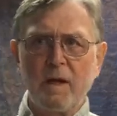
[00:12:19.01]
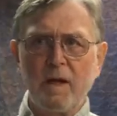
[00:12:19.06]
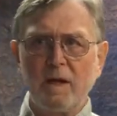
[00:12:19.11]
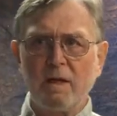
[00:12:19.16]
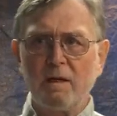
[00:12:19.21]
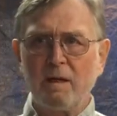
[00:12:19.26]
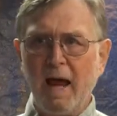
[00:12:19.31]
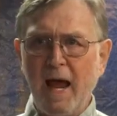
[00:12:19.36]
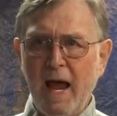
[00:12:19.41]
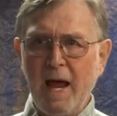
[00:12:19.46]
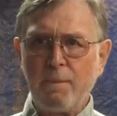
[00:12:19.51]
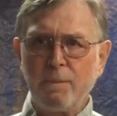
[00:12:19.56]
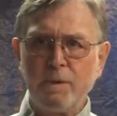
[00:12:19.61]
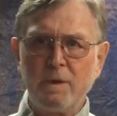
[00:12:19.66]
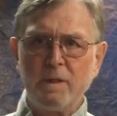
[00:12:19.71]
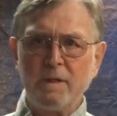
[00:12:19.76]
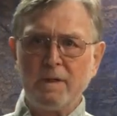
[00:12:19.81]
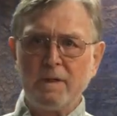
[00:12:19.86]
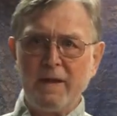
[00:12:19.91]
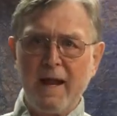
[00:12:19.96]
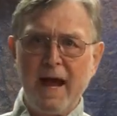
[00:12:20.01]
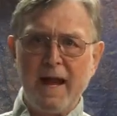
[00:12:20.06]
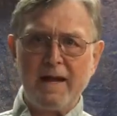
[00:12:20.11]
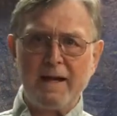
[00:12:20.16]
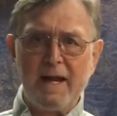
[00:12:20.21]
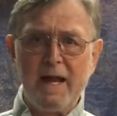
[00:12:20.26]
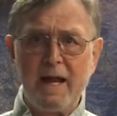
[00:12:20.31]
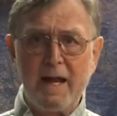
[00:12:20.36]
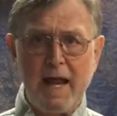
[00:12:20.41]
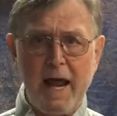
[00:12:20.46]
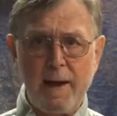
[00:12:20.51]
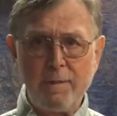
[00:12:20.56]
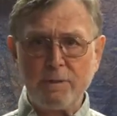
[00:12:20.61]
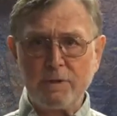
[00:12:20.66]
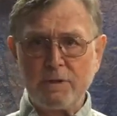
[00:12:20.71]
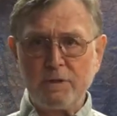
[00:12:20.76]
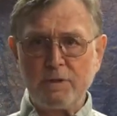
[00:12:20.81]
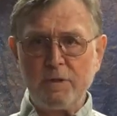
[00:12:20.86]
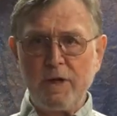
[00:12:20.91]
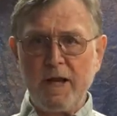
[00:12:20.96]
It happened that day, it
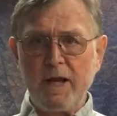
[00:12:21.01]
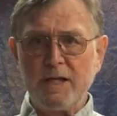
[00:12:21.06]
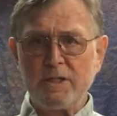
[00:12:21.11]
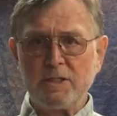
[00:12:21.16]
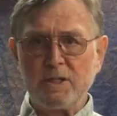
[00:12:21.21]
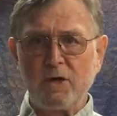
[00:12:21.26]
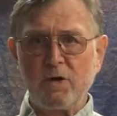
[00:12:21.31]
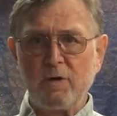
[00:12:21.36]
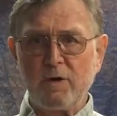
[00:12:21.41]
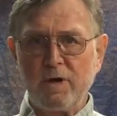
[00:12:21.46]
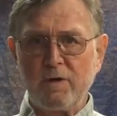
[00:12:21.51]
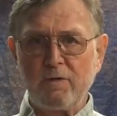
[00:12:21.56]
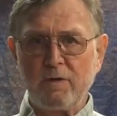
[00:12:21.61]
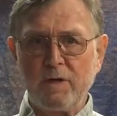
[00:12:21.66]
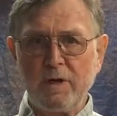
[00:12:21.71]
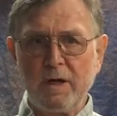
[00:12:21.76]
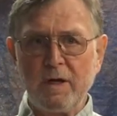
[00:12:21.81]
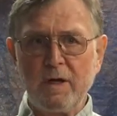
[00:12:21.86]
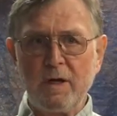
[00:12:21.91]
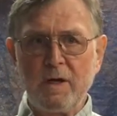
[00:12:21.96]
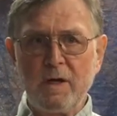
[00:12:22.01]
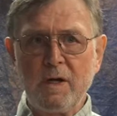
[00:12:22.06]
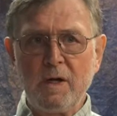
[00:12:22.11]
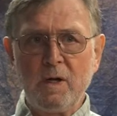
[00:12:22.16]
happened two days ago and everything.